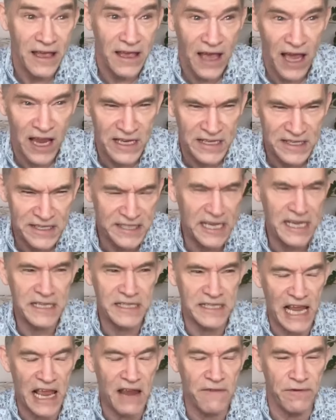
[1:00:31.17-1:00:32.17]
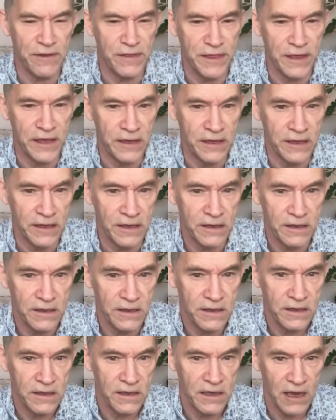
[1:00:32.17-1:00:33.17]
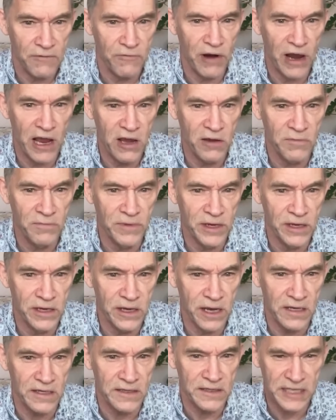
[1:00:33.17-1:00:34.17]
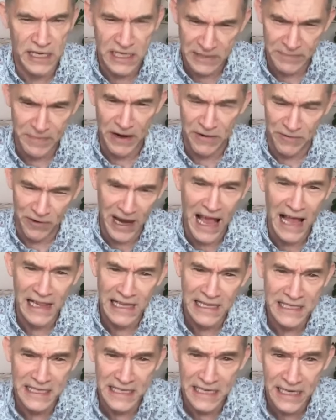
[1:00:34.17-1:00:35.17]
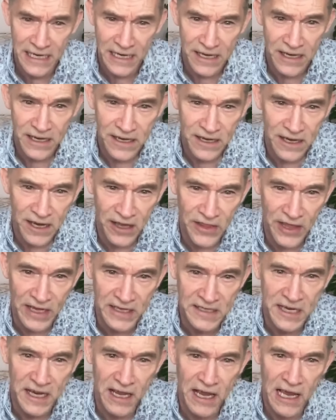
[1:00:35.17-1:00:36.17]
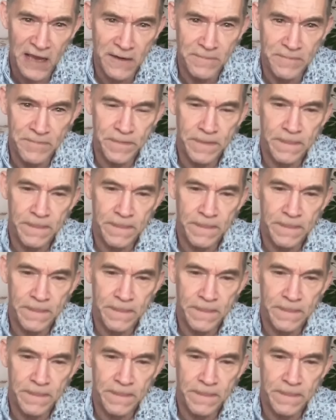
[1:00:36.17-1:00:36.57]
I can sense everything around me. I can sense my reality at that time.